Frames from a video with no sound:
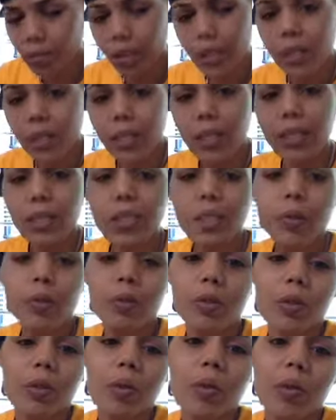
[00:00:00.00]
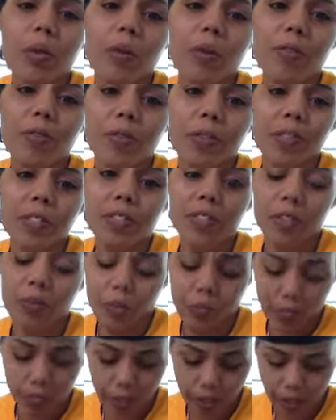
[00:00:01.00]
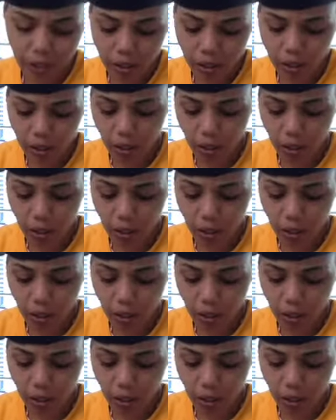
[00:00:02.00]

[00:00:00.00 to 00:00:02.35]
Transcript: Let's see what's going on for this reading.